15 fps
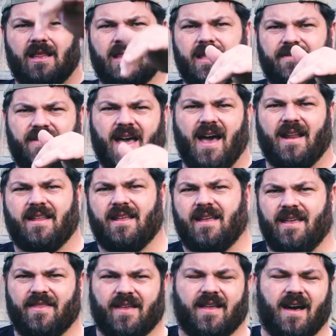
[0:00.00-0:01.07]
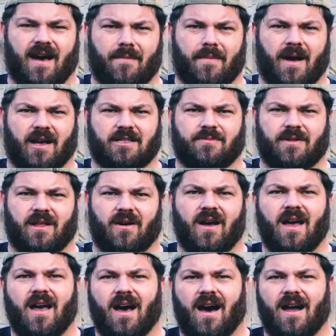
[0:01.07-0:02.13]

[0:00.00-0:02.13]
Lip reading: Leave that in the comment box below.